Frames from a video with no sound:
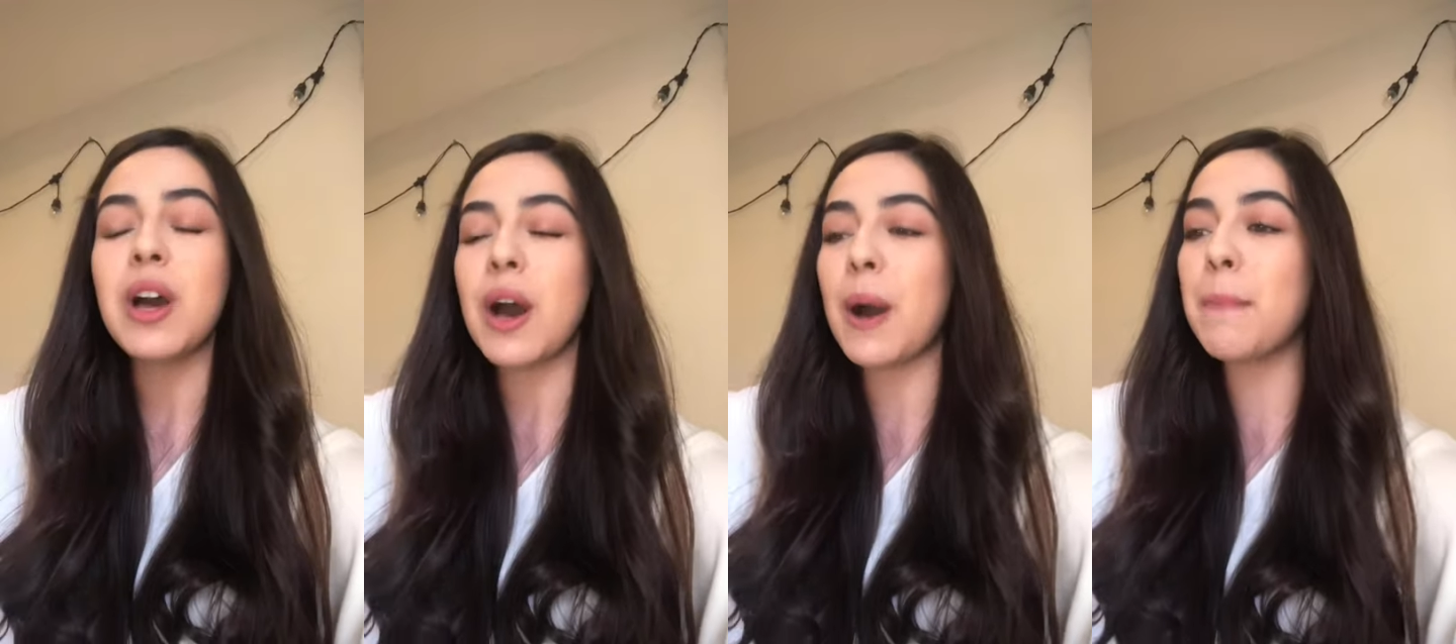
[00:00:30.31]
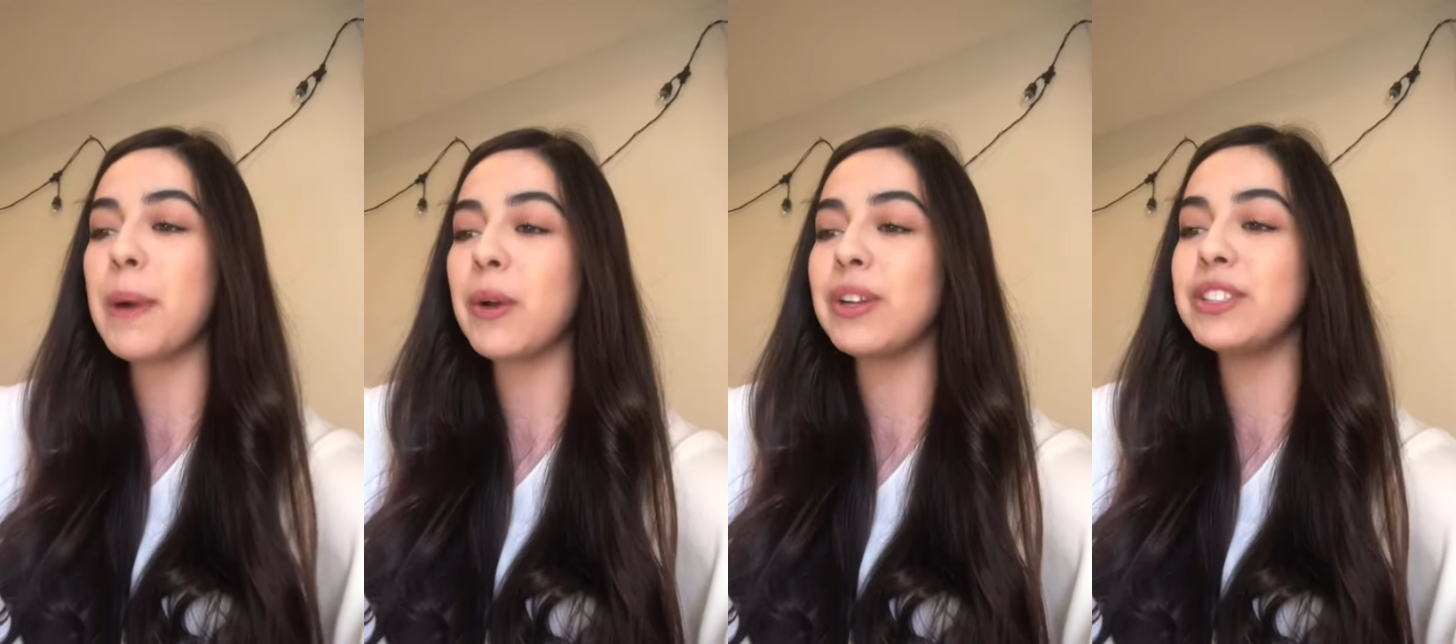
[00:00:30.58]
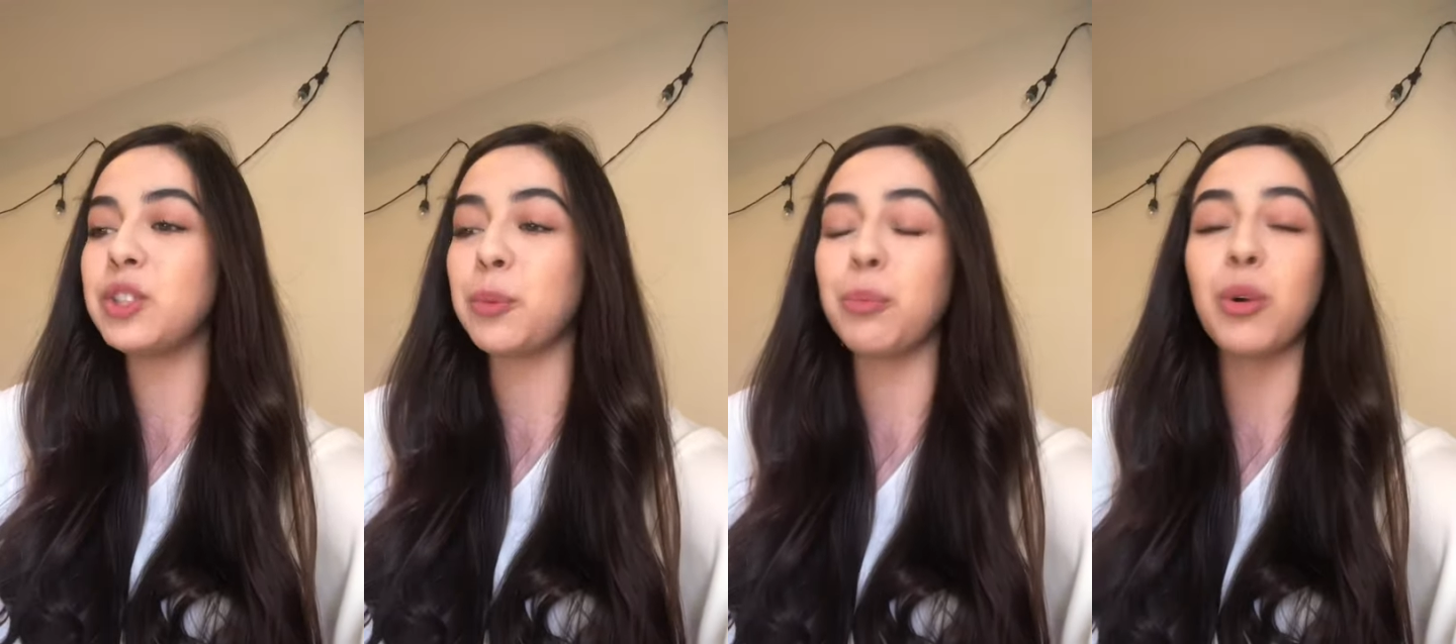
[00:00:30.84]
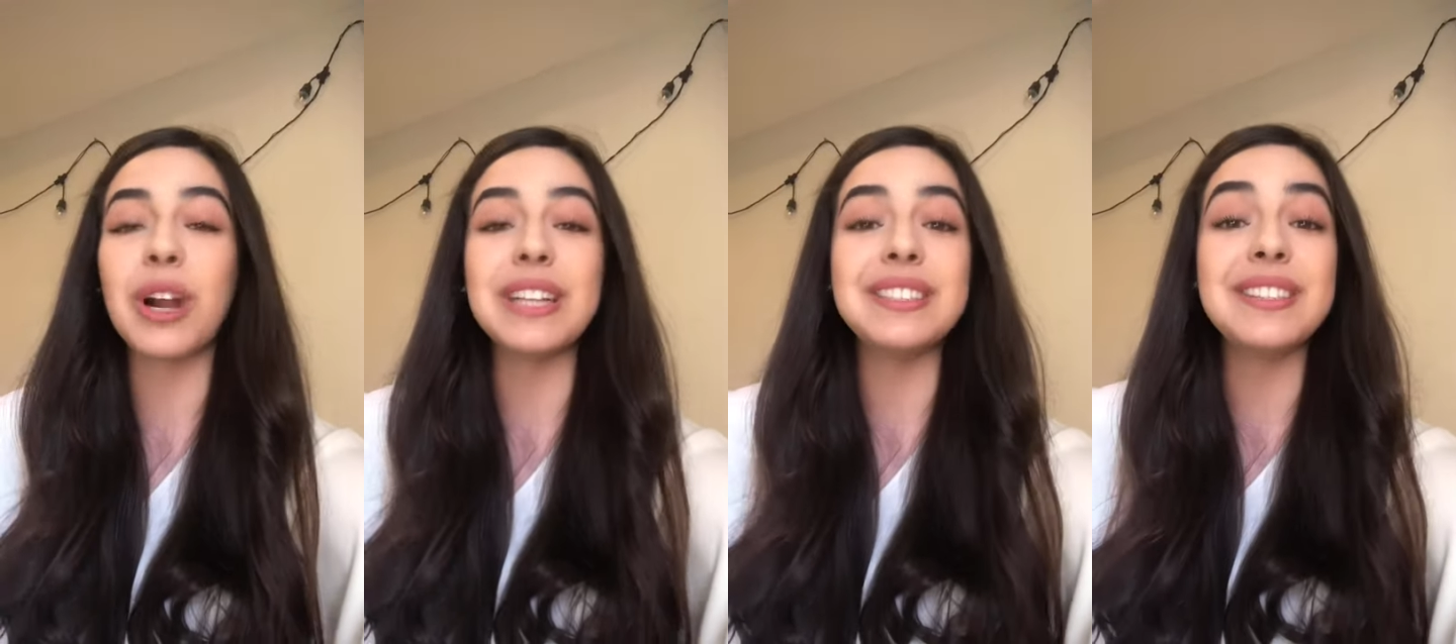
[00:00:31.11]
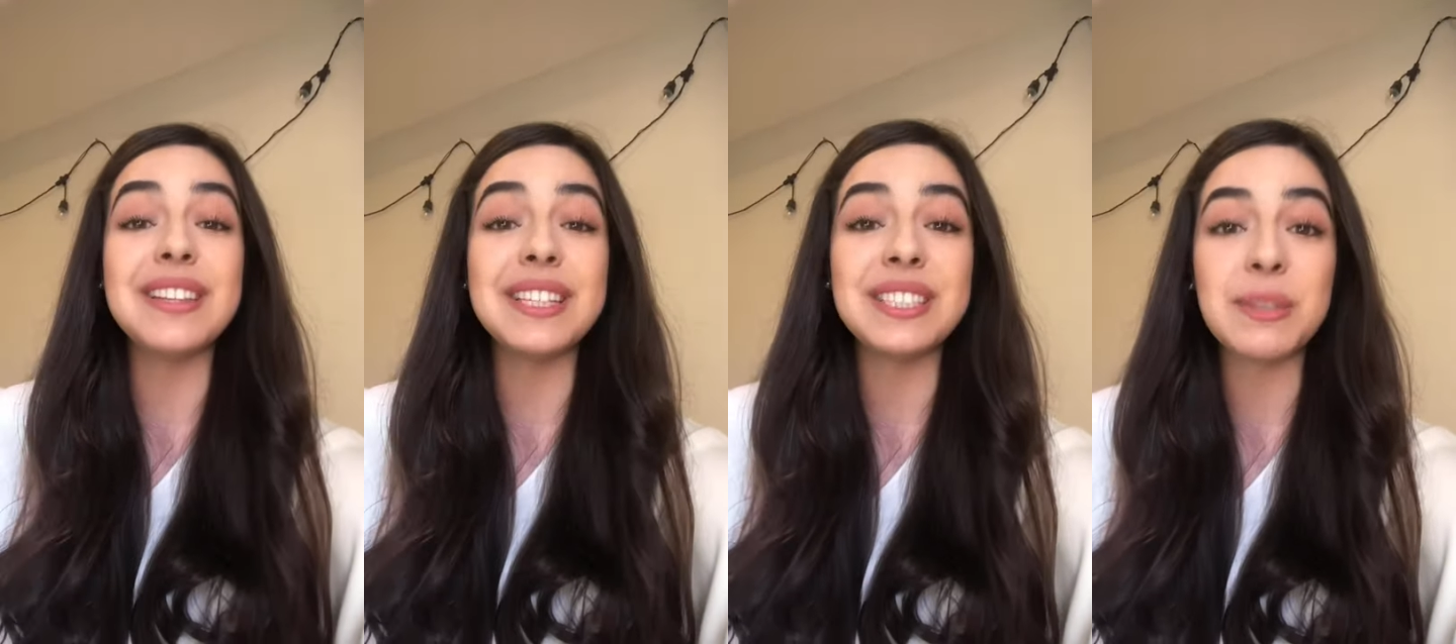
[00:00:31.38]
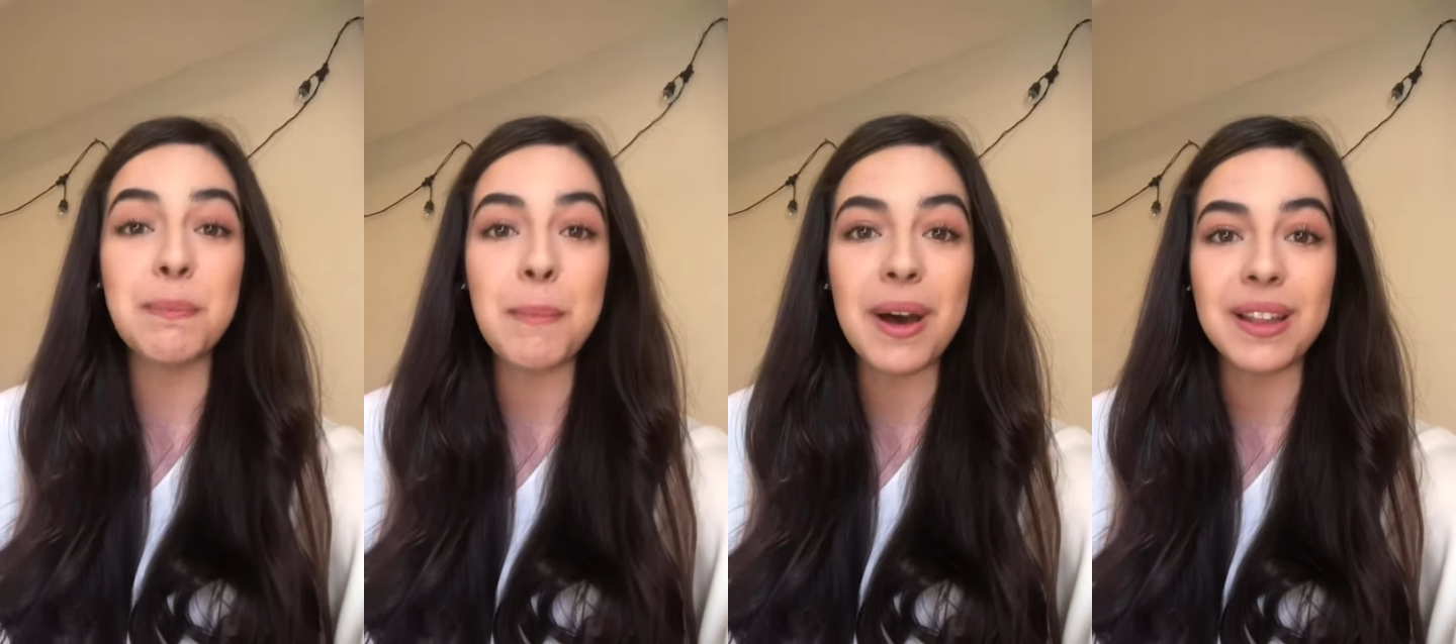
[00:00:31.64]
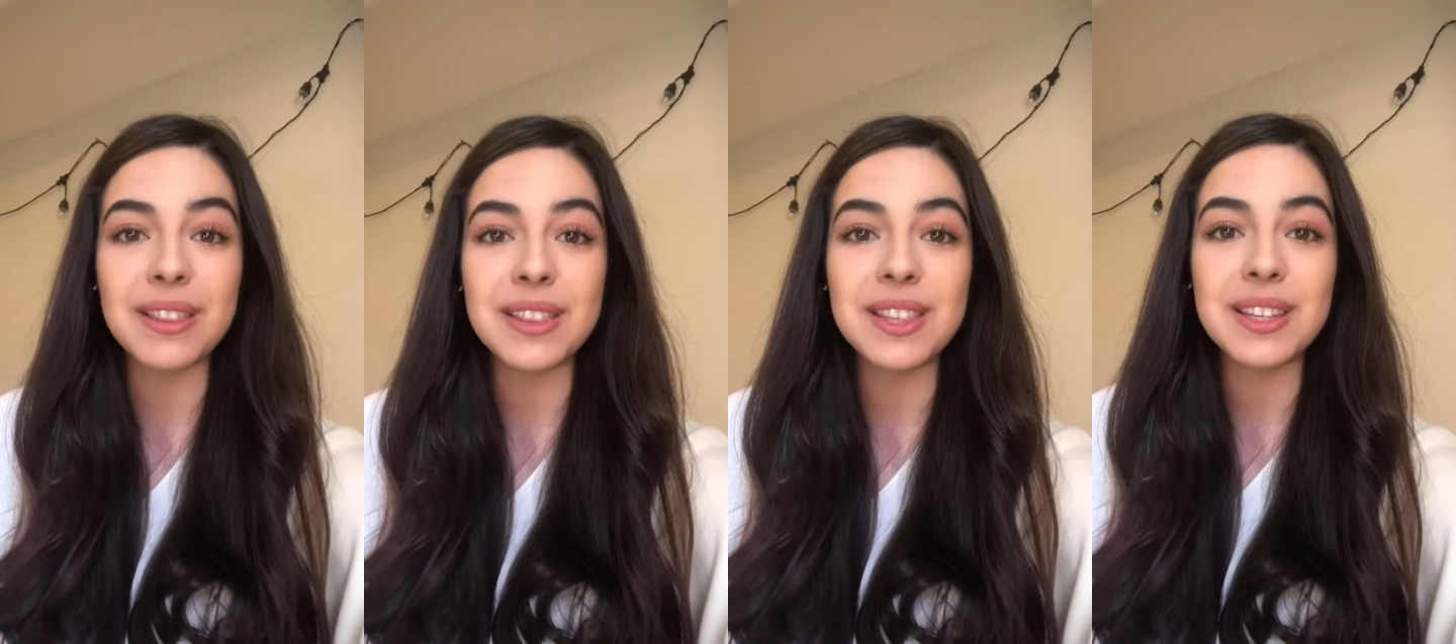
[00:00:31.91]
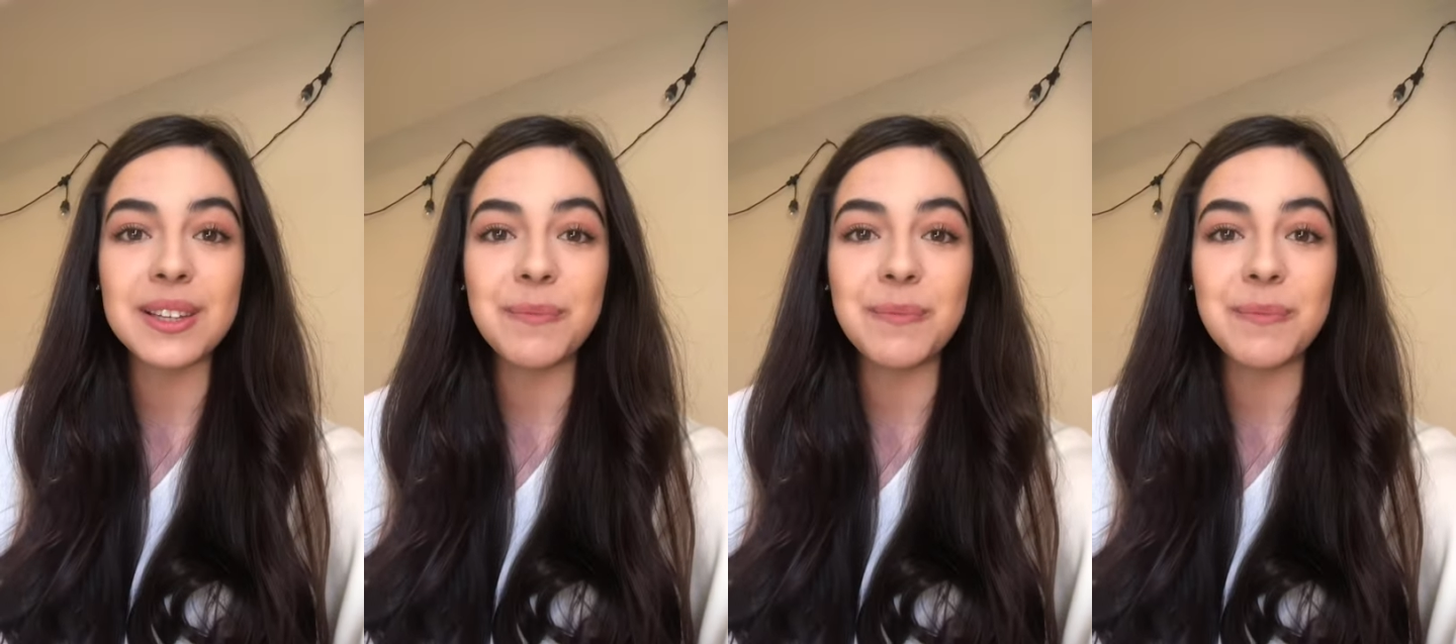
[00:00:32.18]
about a surprise this month.